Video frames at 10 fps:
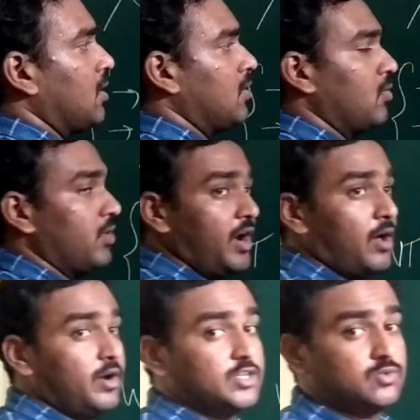to treat on
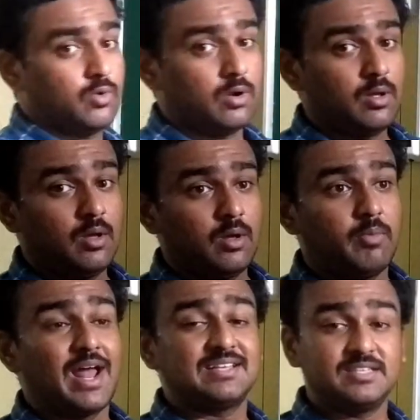its own. But
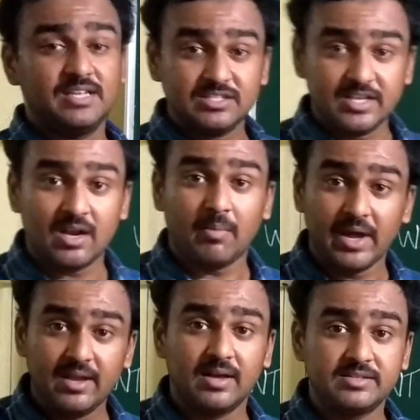as an engineer, my
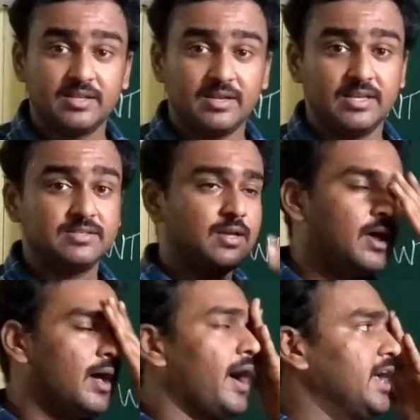concern is
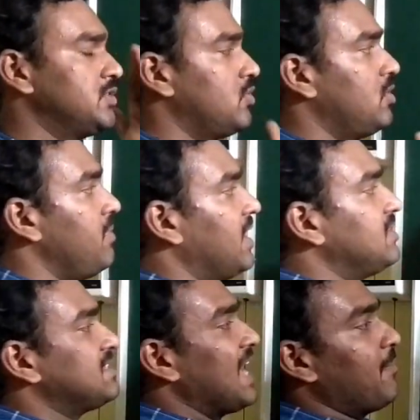I should make
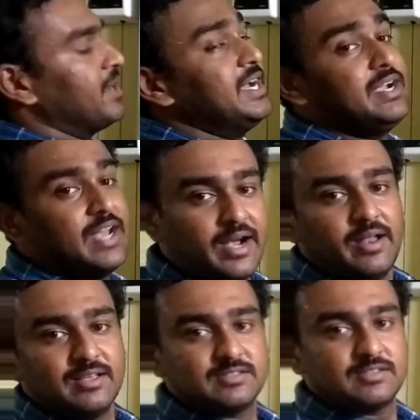this happen in 10
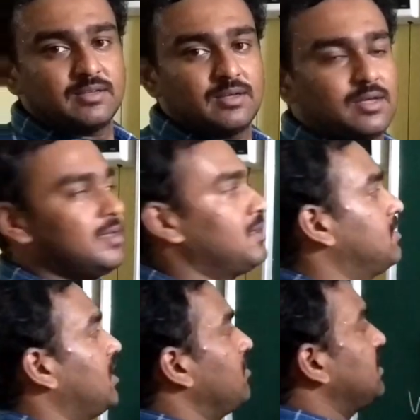days.
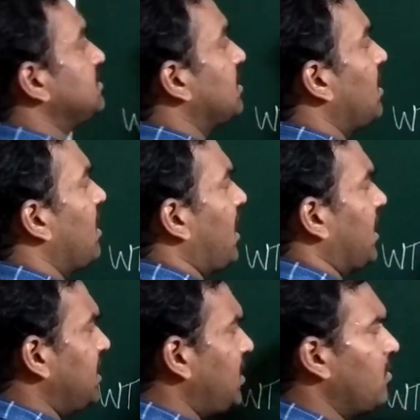That means I
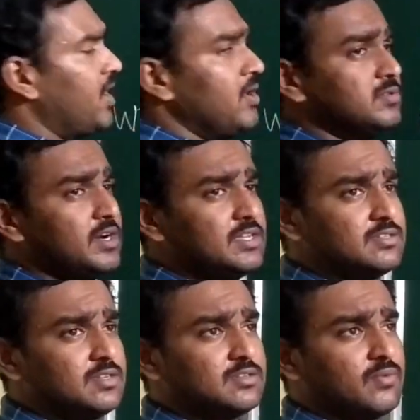need to reduce the
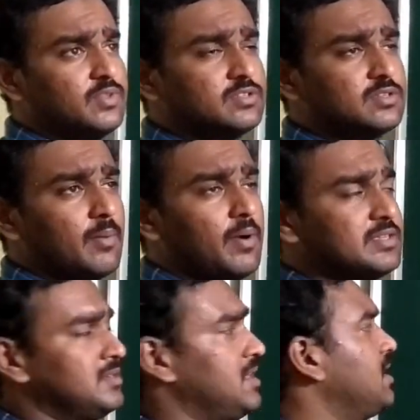distance of this
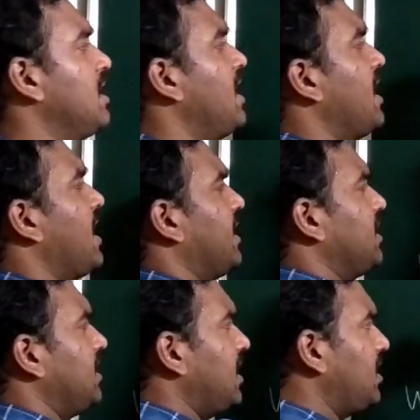capacity, and I
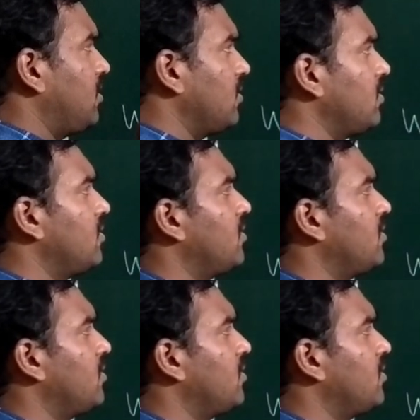need to